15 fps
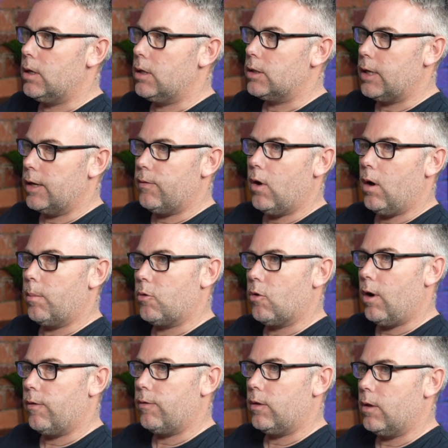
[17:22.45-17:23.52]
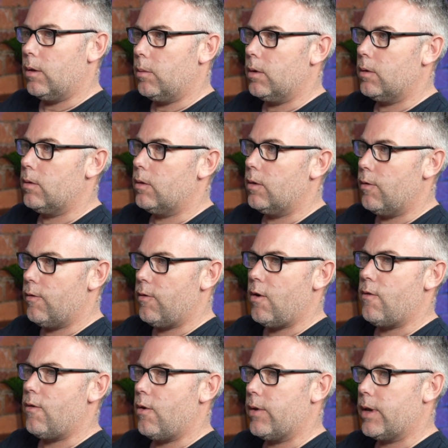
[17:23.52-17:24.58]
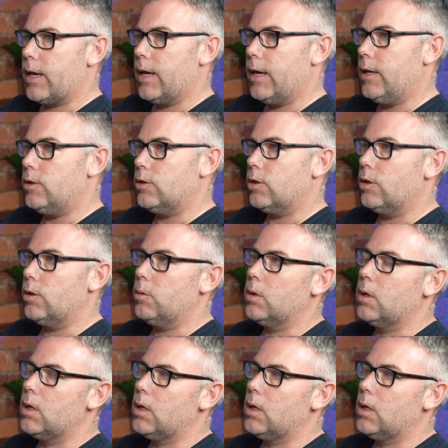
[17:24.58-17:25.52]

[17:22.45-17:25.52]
Steve Hopcroft that were very, very key to